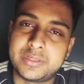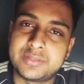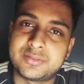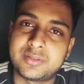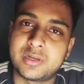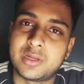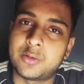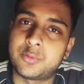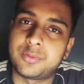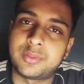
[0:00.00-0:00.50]
It's
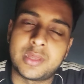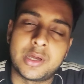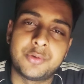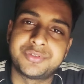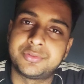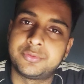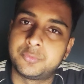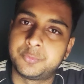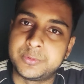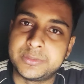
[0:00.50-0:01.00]
around
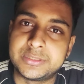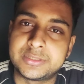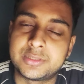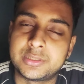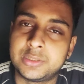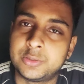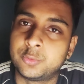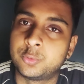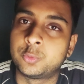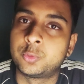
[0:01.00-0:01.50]
1,000 rupees.
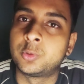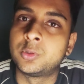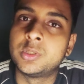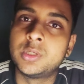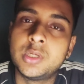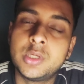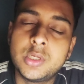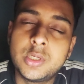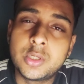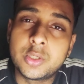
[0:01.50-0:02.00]
You
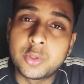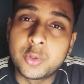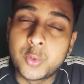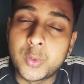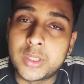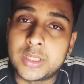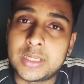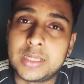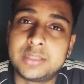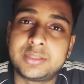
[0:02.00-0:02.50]

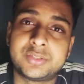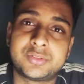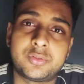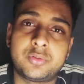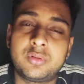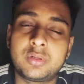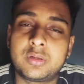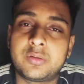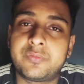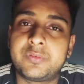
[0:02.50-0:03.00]
do an
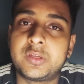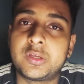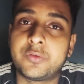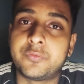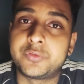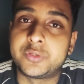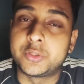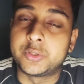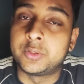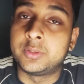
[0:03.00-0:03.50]
ultrasonography
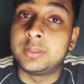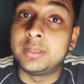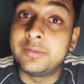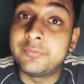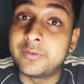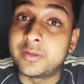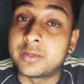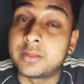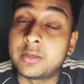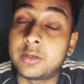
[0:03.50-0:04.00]
of your
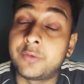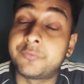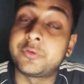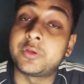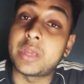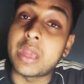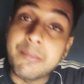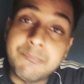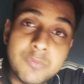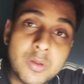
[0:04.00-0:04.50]
liver, of
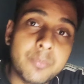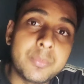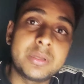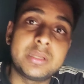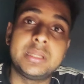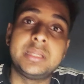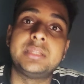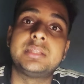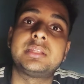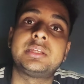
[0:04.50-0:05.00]
your abdomen.
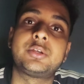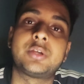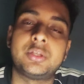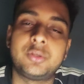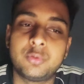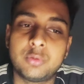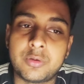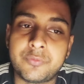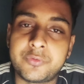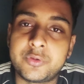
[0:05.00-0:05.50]
Either you can
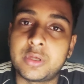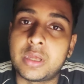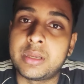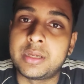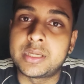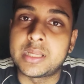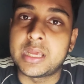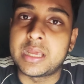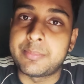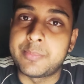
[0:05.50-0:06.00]
do of your
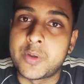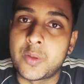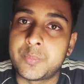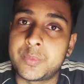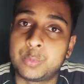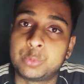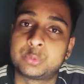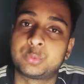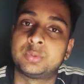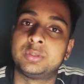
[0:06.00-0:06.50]
entire
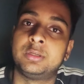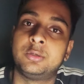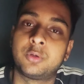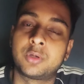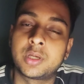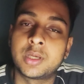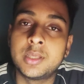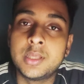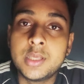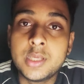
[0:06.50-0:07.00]
abdomen. It will
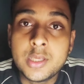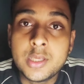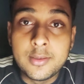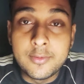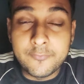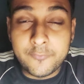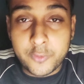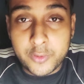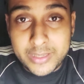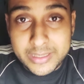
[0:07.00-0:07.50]
look
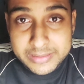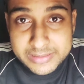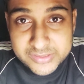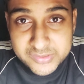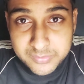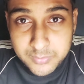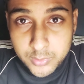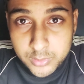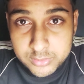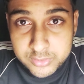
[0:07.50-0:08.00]
for any
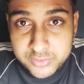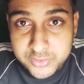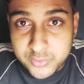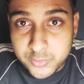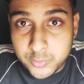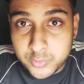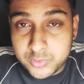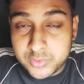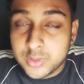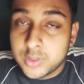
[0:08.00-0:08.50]
small
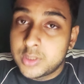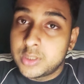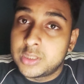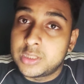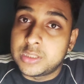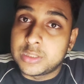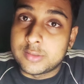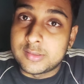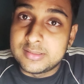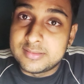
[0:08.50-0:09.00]
stones.
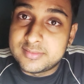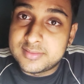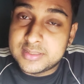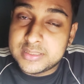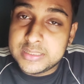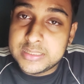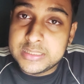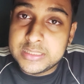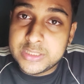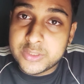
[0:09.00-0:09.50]
It will
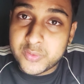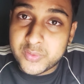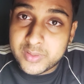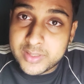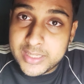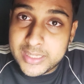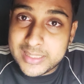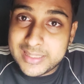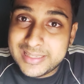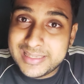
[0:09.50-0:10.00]
see your
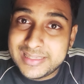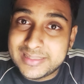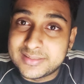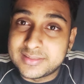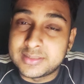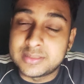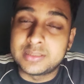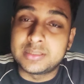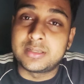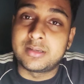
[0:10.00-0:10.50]

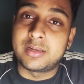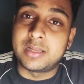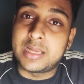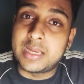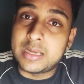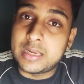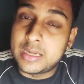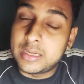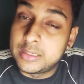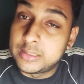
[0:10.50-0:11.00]
kidneys,
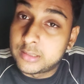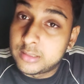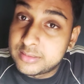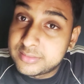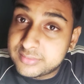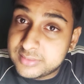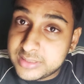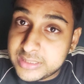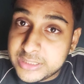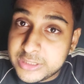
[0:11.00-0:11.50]
right, and it will
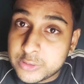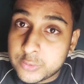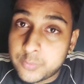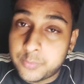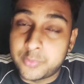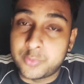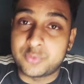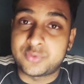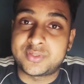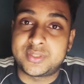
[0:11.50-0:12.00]
see your
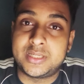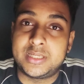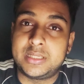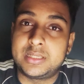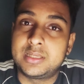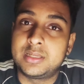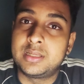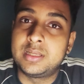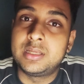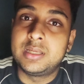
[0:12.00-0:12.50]

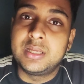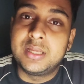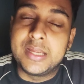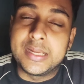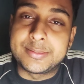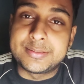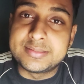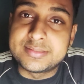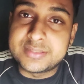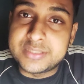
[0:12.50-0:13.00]
prostate.
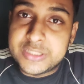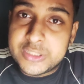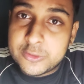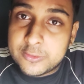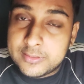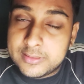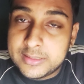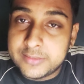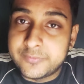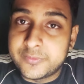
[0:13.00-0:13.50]
It will see
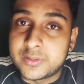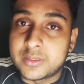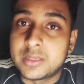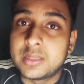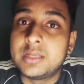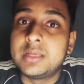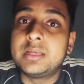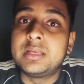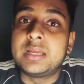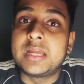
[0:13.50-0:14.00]
your liver.
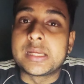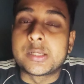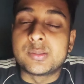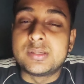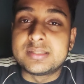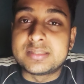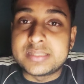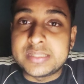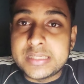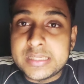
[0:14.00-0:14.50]
It
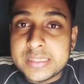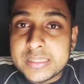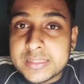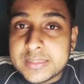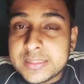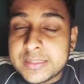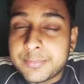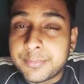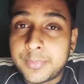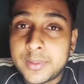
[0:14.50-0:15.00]
will see
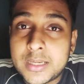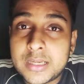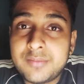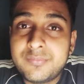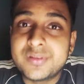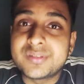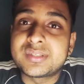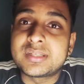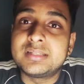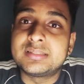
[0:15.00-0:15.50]
the blood
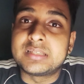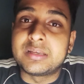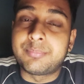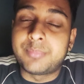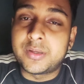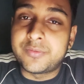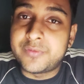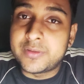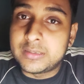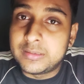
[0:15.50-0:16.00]
vessels are
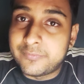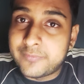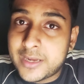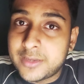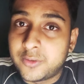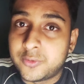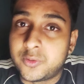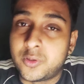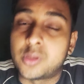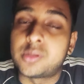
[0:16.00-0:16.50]
perfectly
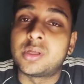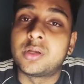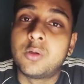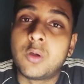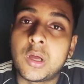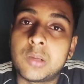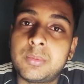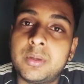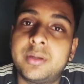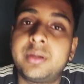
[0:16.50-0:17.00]
fine or not. The
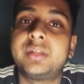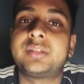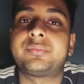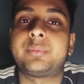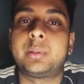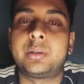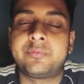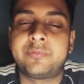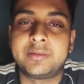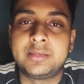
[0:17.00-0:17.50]
gallbladder is
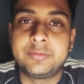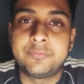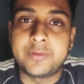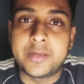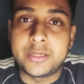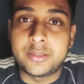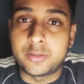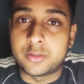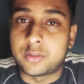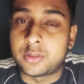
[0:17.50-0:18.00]
perfectly
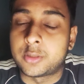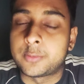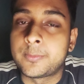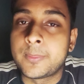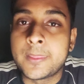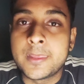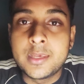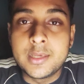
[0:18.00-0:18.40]
fine or not.